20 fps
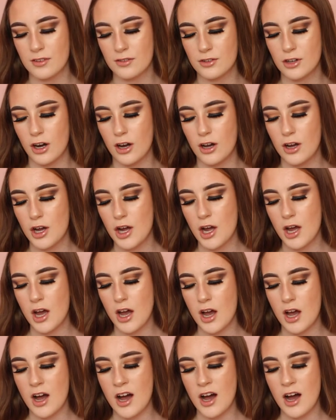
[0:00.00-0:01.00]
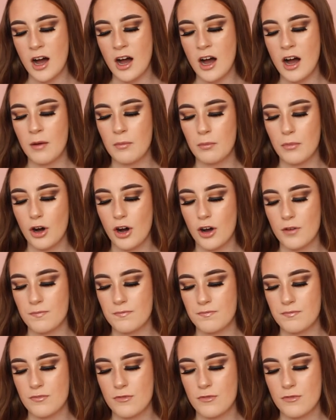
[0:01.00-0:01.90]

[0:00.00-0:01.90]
It's got a more